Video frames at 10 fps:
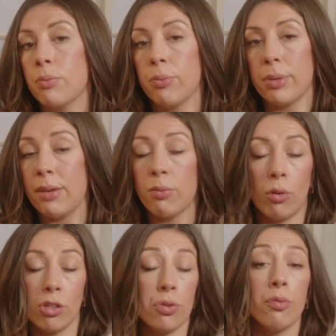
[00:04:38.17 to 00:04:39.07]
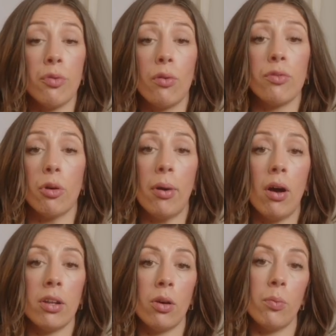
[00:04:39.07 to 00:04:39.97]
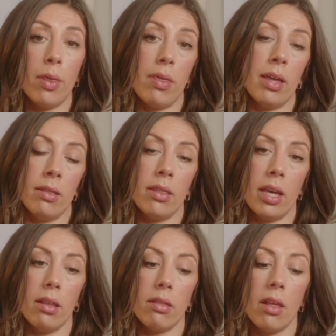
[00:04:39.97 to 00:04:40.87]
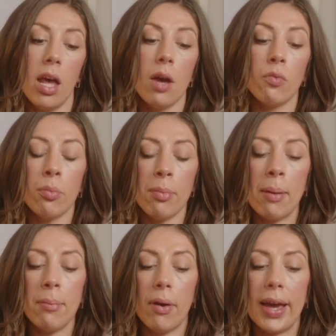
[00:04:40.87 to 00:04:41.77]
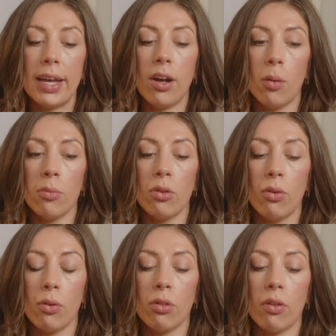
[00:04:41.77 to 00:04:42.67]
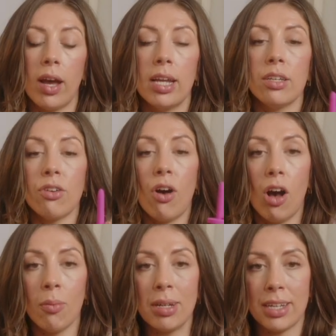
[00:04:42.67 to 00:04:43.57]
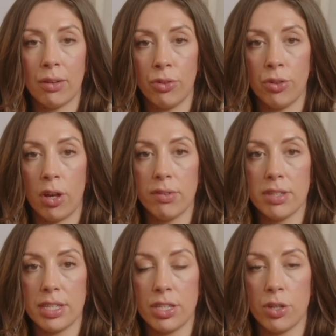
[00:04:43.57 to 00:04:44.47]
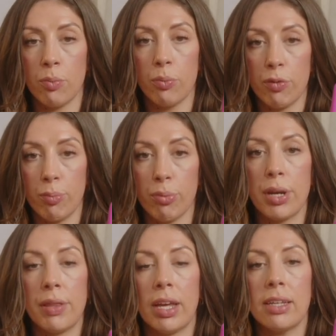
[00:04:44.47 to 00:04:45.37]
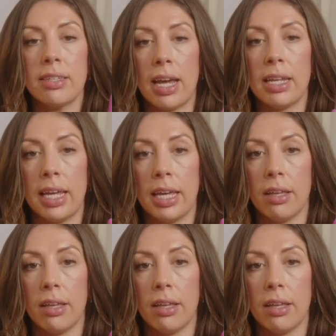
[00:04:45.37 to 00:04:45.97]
even want to involve your partner within this. Remember, it comes alongside calming down your nervous system with breathing techniques.